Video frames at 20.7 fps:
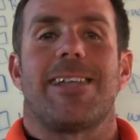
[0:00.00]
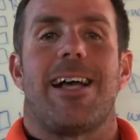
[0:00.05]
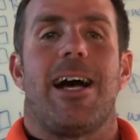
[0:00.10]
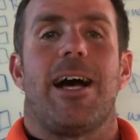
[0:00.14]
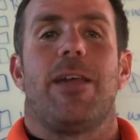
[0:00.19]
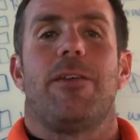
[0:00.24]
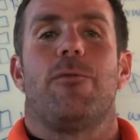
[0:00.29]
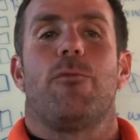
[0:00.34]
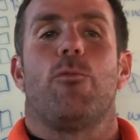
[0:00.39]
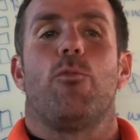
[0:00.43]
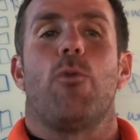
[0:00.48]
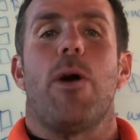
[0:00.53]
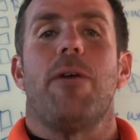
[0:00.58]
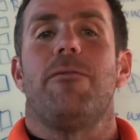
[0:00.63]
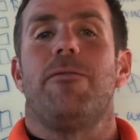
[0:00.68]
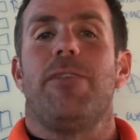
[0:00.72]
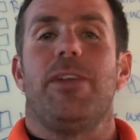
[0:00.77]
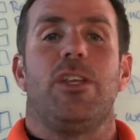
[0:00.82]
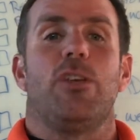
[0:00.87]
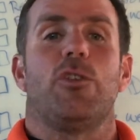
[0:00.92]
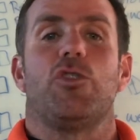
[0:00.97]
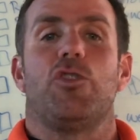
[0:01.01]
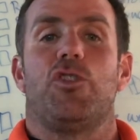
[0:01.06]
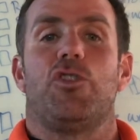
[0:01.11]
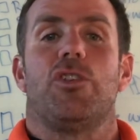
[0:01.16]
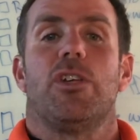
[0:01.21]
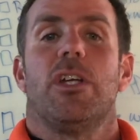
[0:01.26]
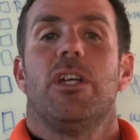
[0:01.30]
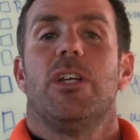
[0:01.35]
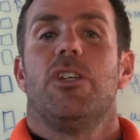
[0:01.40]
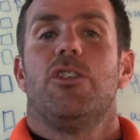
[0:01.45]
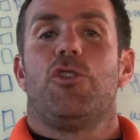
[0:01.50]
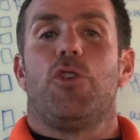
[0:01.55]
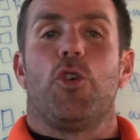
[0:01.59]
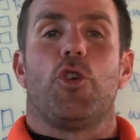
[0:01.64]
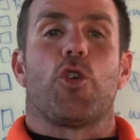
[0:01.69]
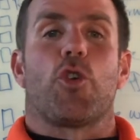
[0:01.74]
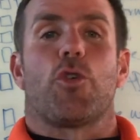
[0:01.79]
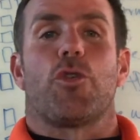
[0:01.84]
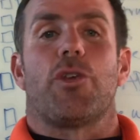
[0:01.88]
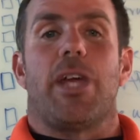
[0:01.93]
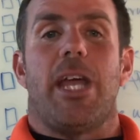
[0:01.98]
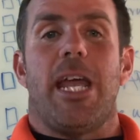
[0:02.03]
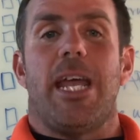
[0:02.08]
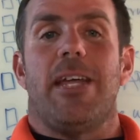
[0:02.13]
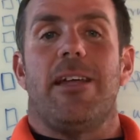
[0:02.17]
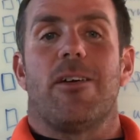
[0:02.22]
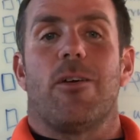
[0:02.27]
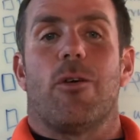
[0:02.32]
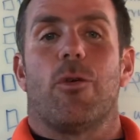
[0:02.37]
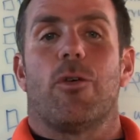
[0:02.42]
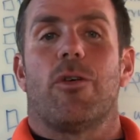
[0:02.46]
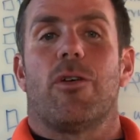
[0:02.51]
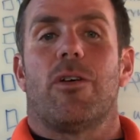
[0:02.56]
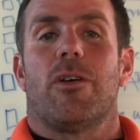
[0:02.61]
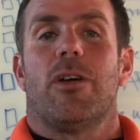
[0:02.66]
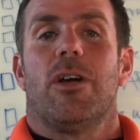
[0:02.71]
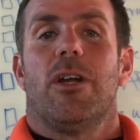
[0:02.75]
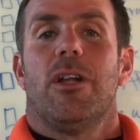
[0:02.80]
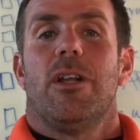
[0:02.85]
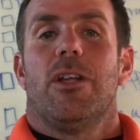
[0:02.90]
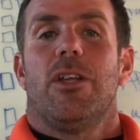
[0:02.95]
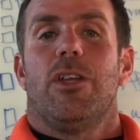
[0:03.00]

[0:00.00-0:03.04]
on what videos to create, or